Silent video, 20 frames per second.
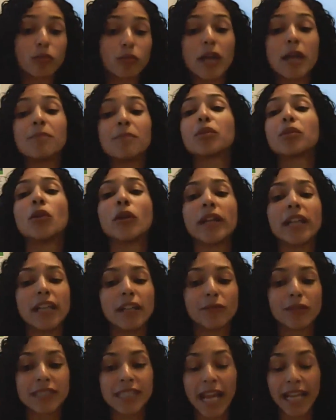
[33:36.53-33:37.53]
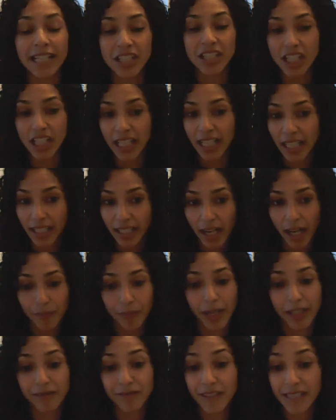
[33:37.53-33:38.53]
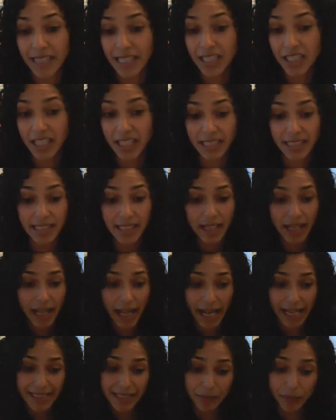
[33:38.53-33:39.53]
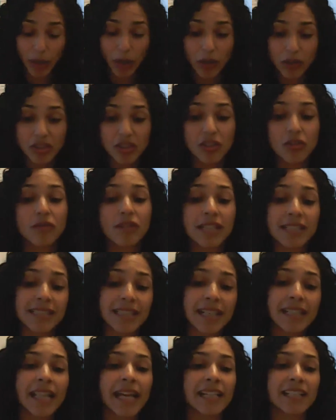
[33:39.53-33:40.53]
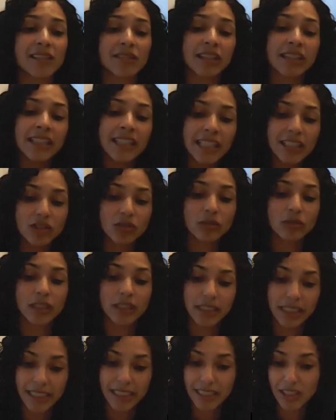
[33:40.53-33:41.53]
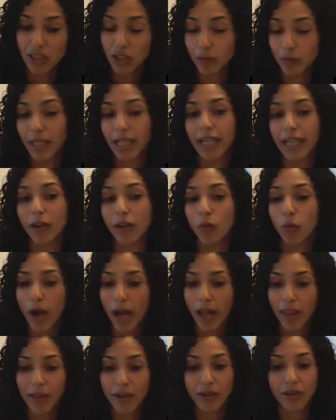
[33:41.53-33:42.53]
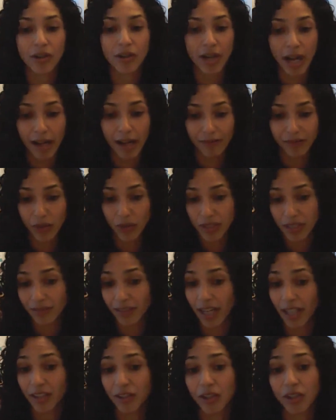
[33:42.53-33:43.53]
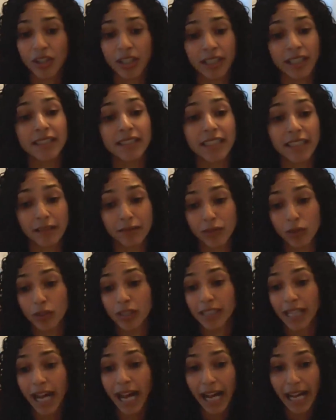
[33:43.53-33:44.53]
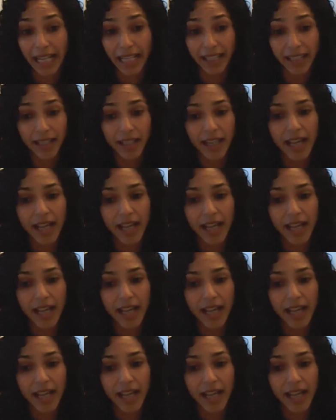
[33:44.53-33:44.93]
employee retention among physicians, as opposed to this thing that is literally determining whether or not folks of color are going to live or die.